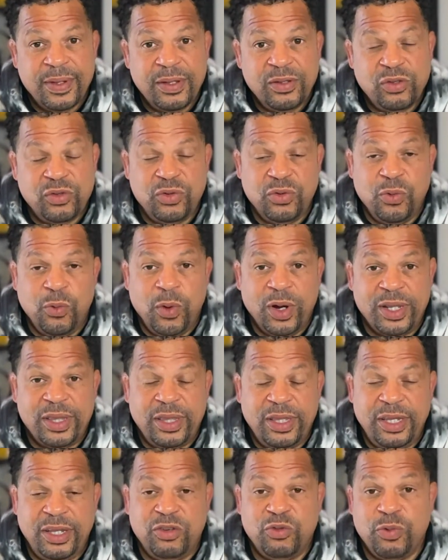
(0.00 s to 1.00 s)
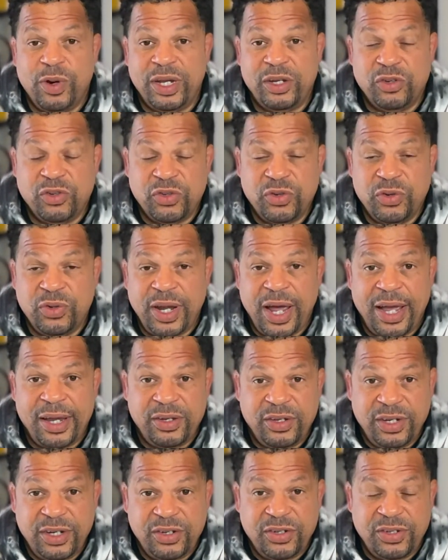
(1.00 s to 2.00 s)
to what these registered
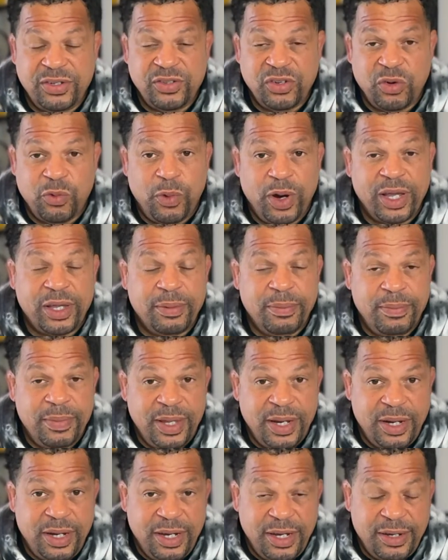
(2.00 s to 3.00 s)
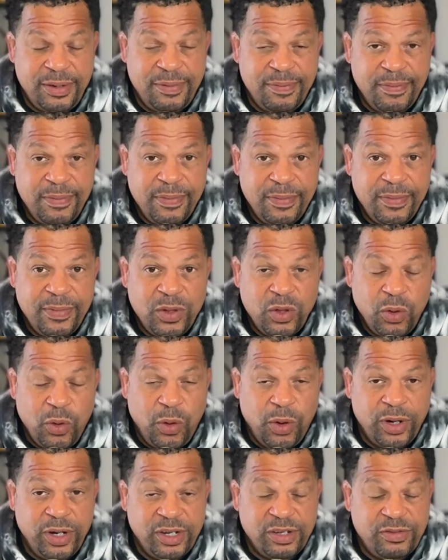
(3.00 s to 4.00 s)
dietitians are recommending
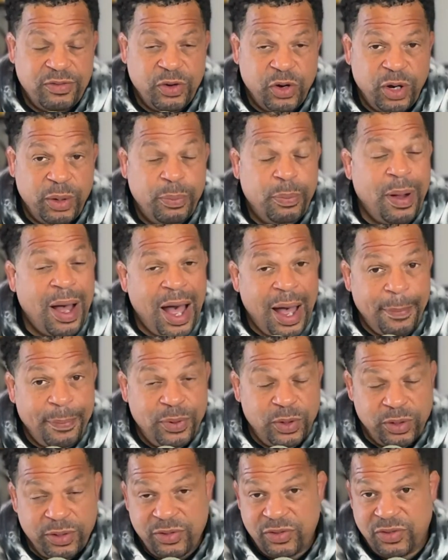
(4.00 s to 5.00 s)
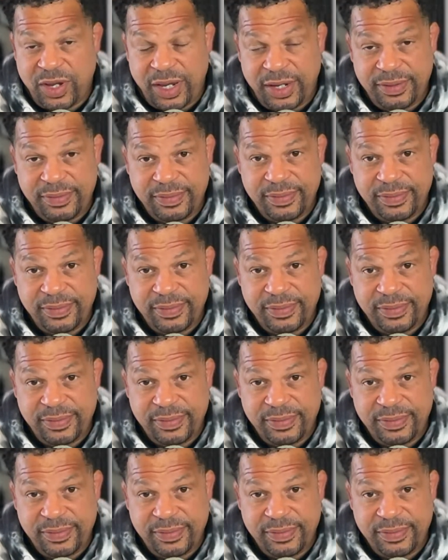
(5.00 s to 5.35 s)
on this very popular site.